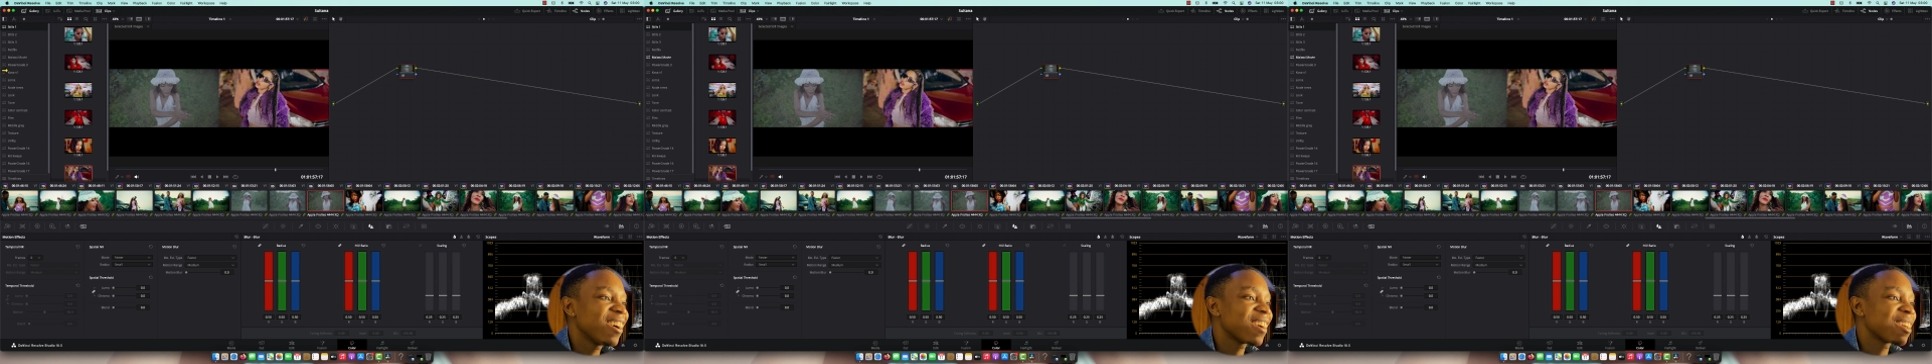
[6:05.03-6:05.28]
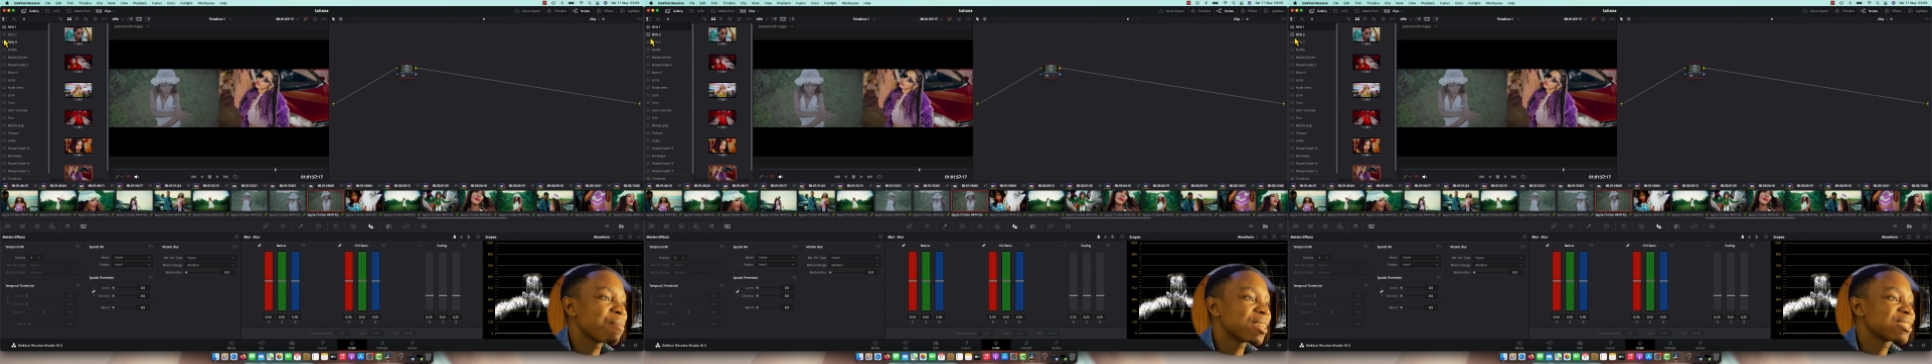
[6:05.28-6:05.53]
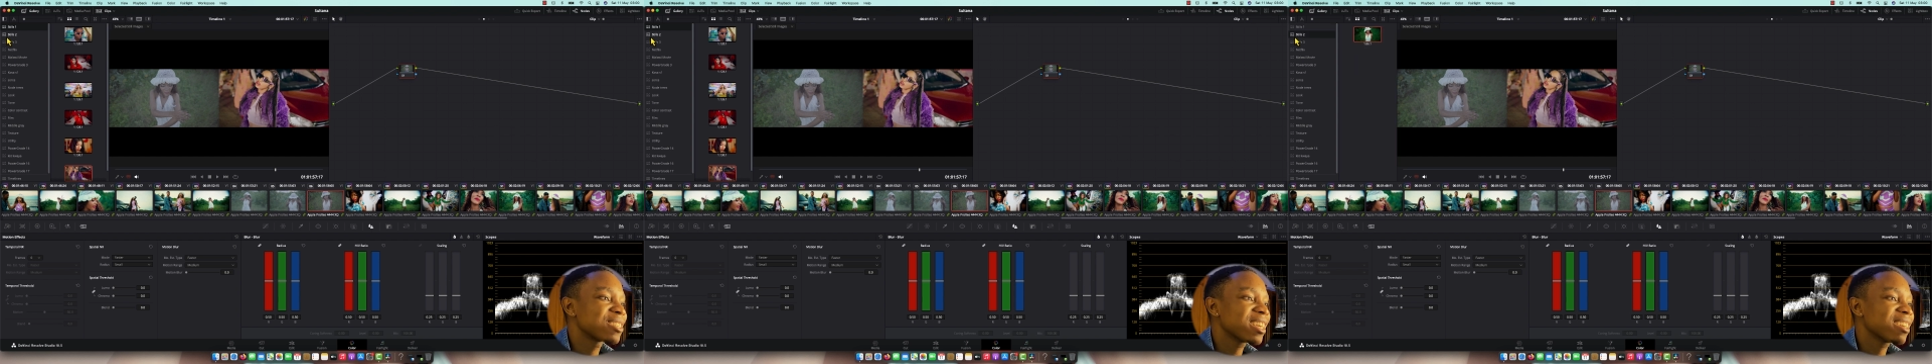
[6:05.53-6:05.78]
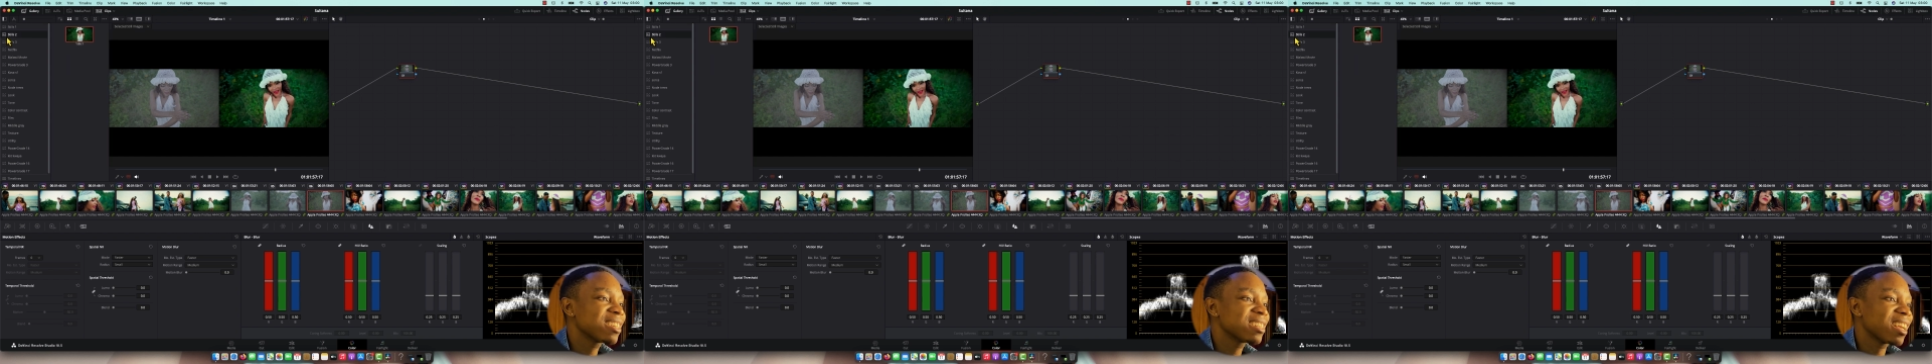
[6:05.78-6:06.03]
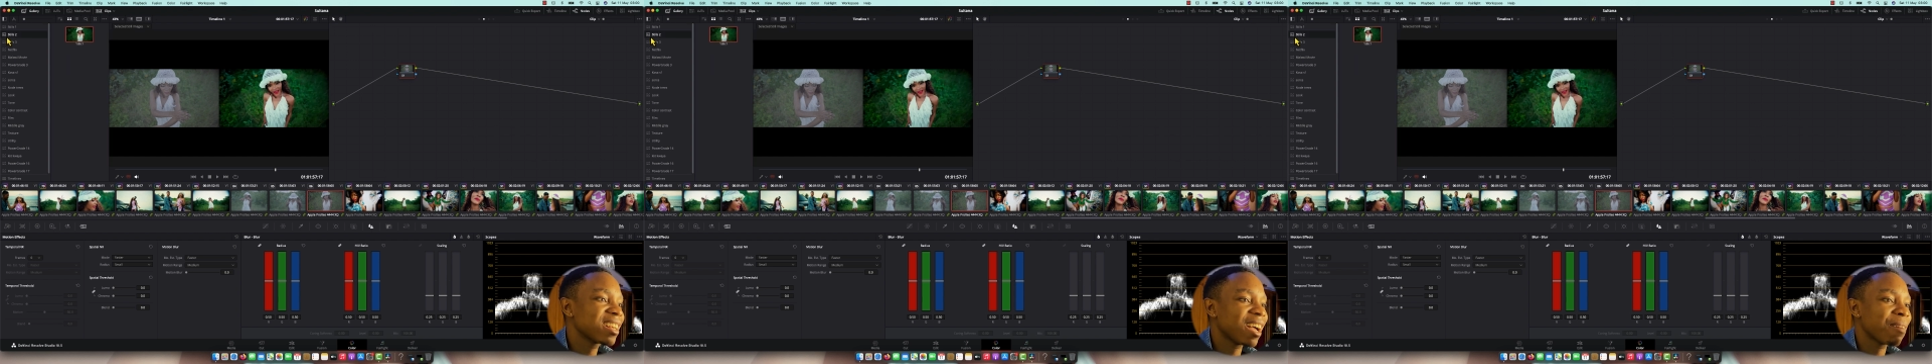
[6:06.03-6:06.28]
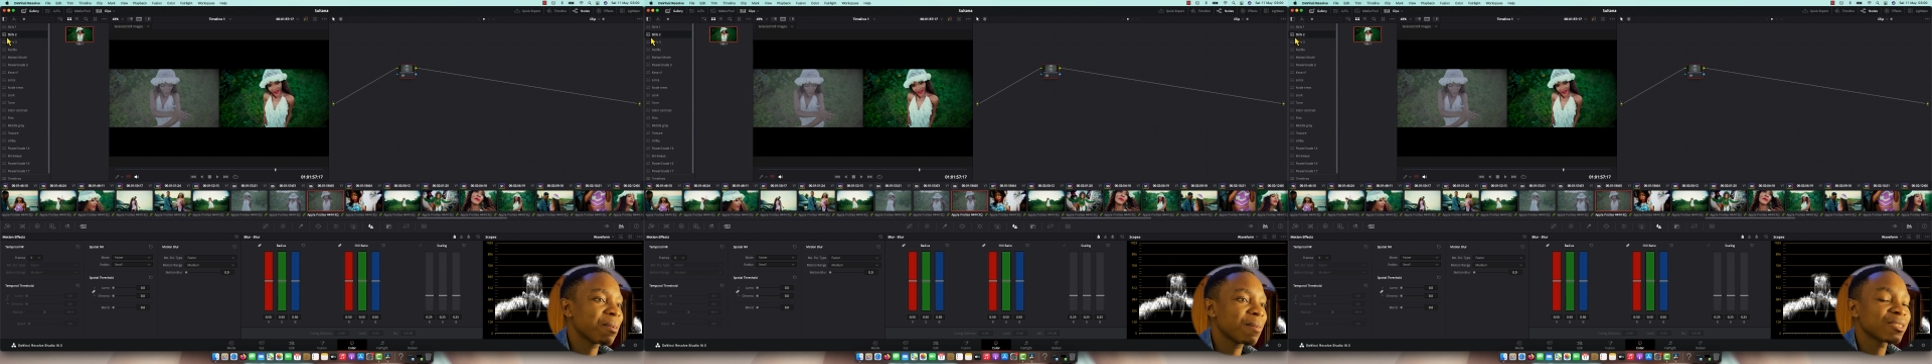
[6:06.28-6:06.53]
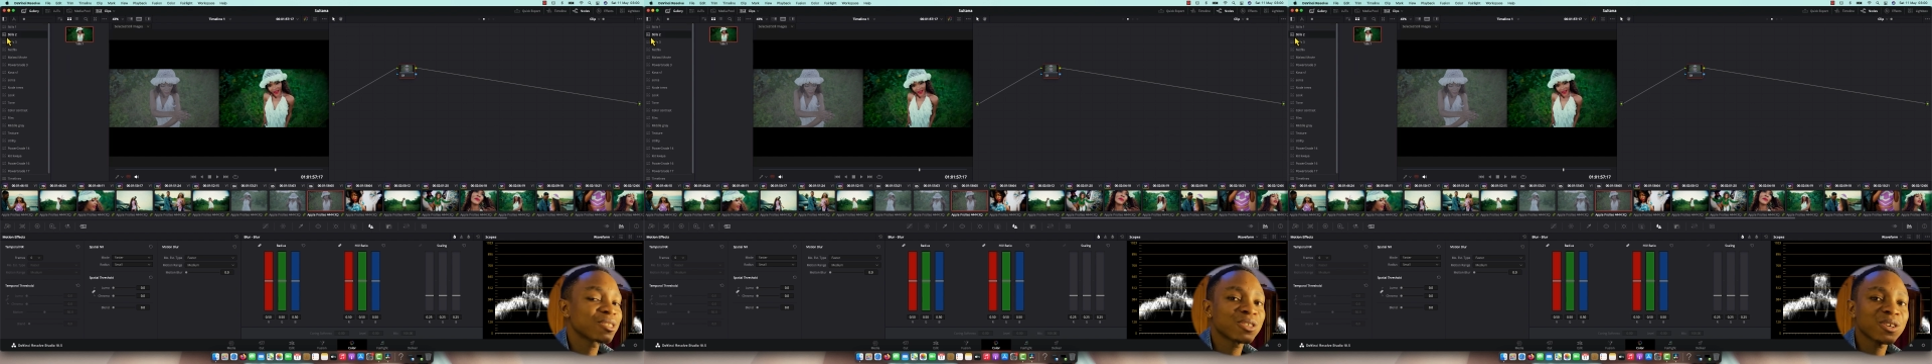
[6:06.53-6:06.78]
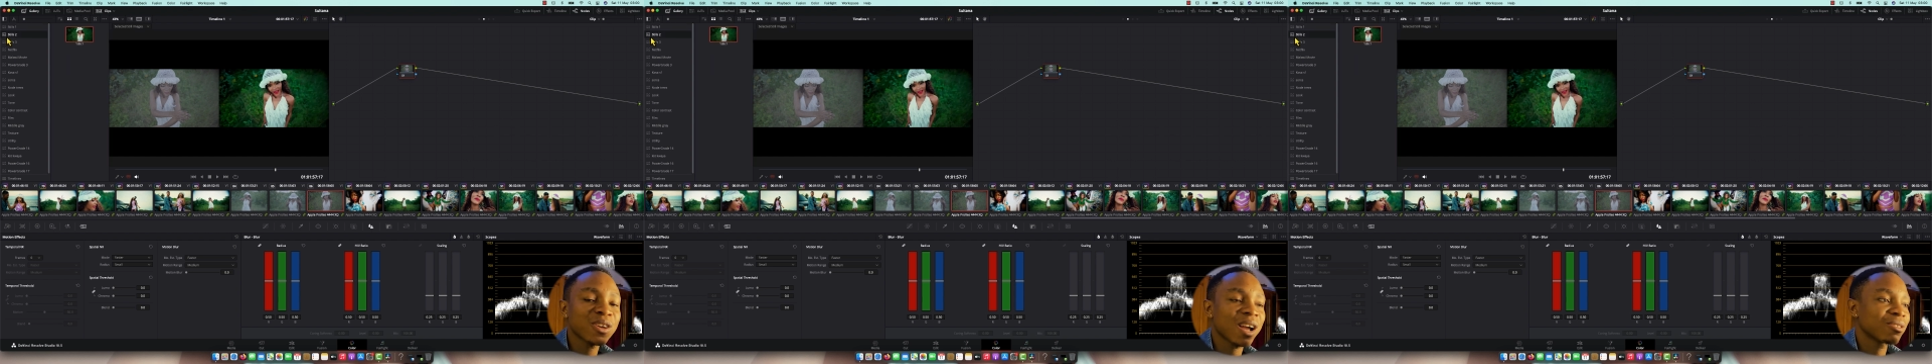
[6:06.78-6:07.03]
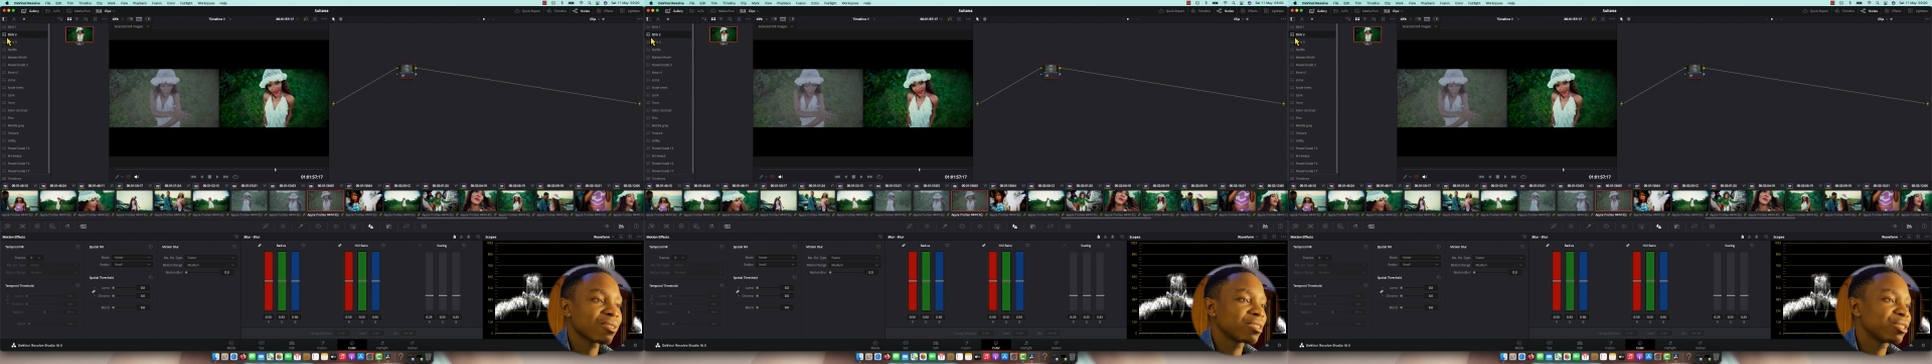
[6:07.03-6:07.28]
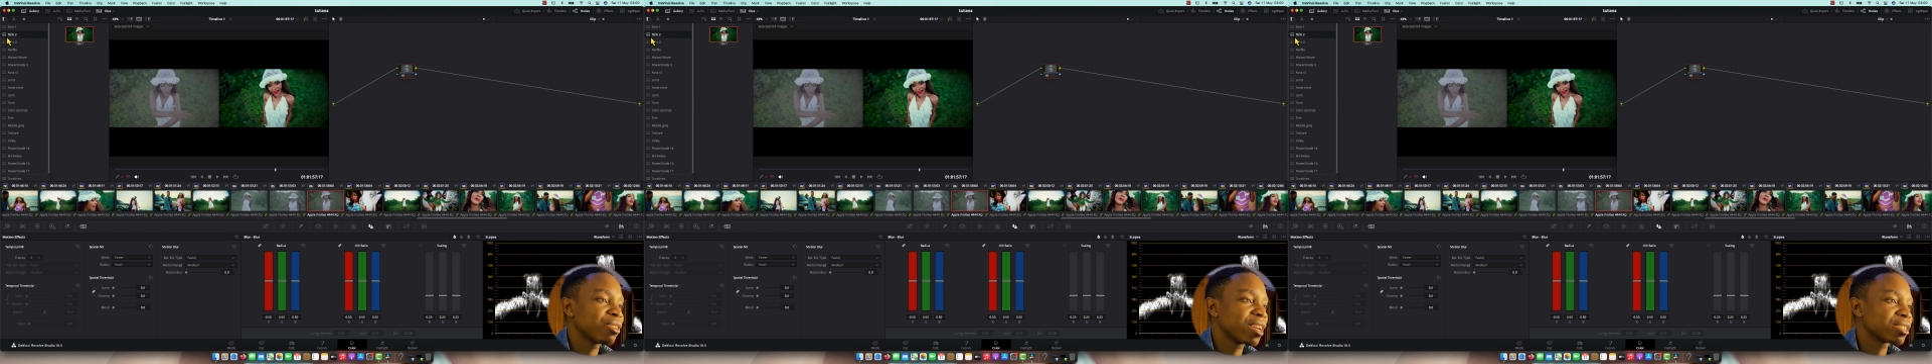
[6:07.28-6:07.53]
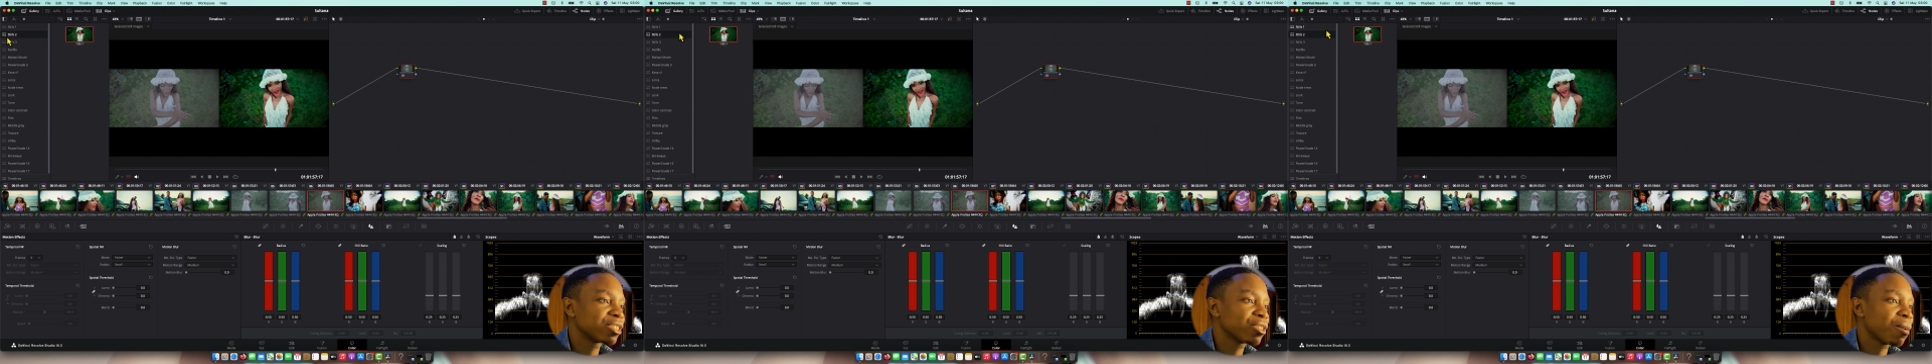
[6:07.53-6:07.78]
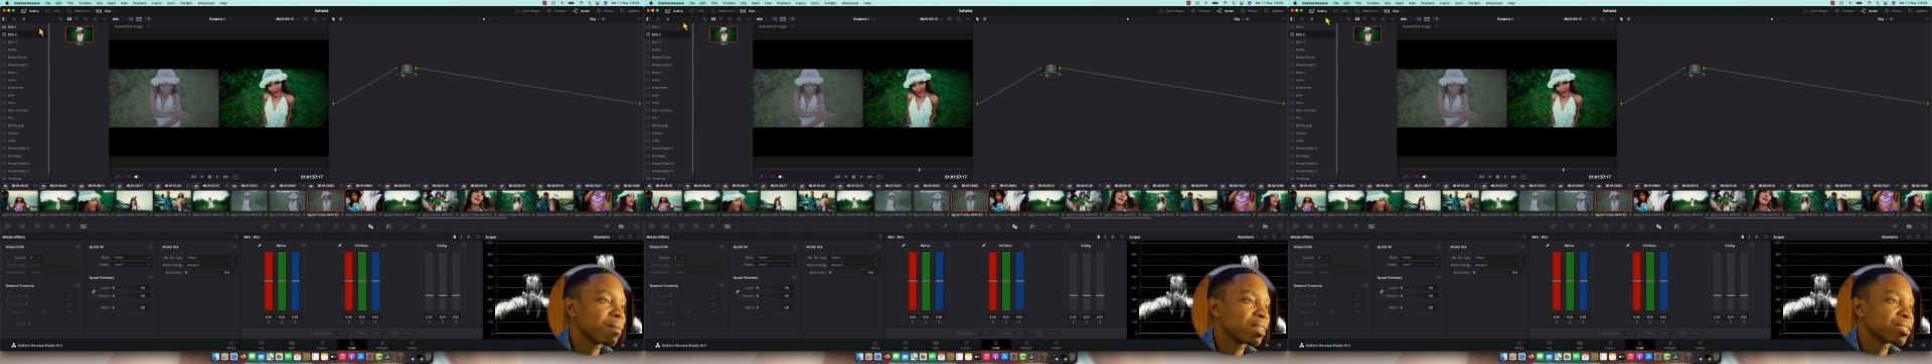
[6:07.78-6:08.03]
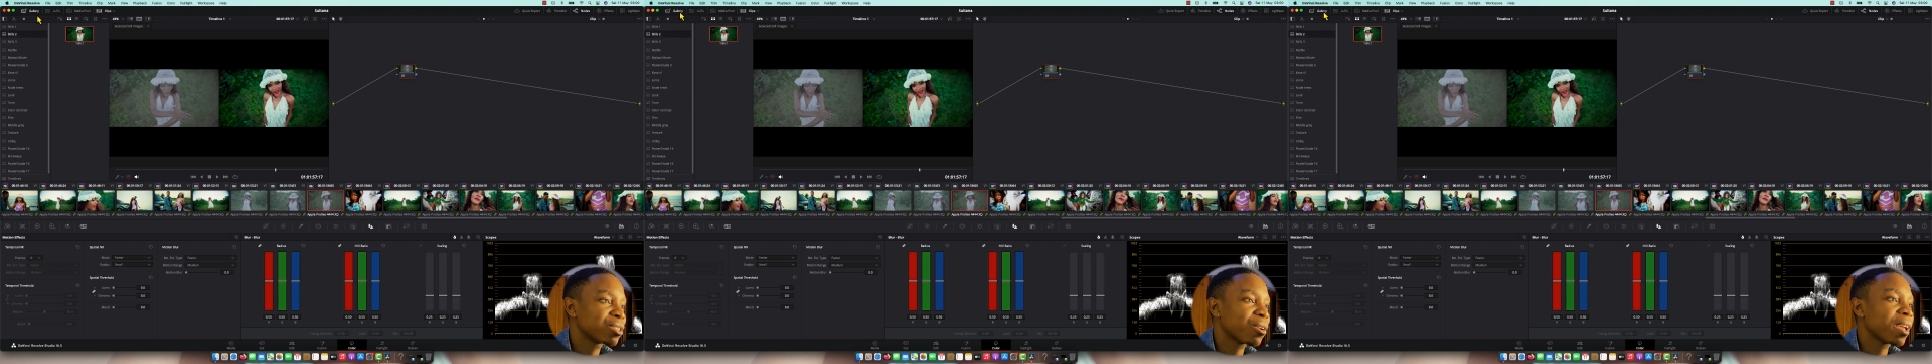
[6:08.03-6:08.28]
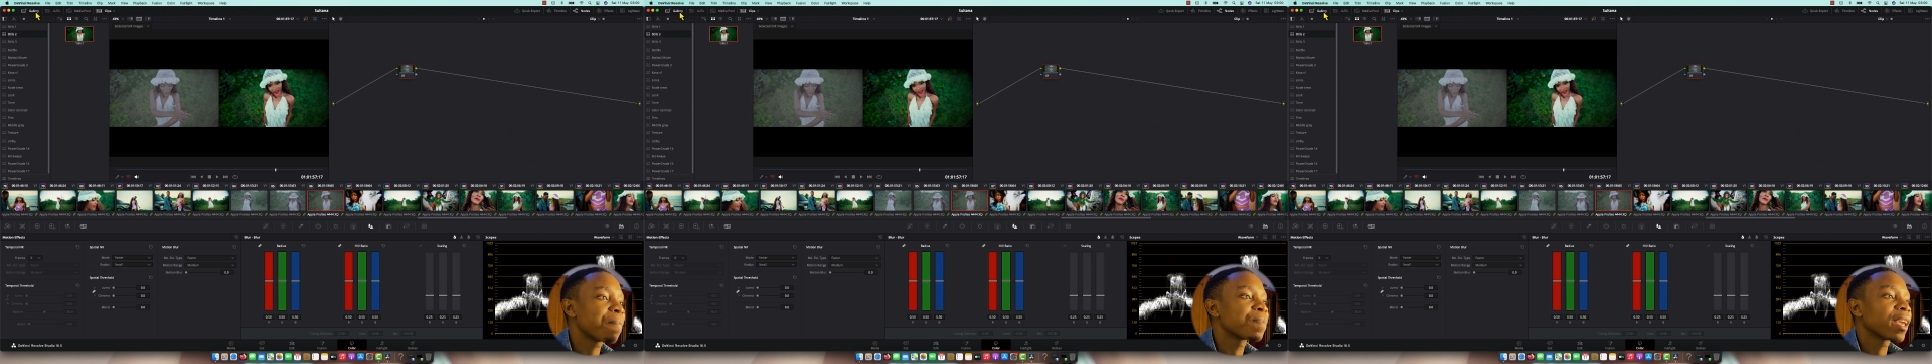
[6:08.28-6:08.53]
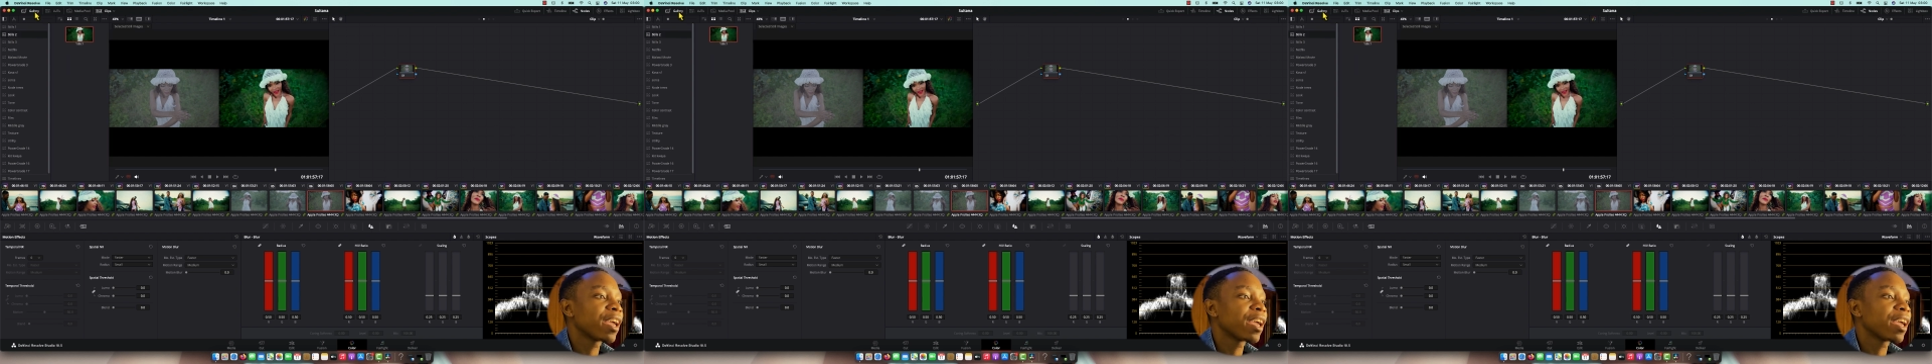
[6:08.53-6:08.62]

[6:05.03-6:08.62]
all right but today uh, i'm about to show you how to do a short magic so yeah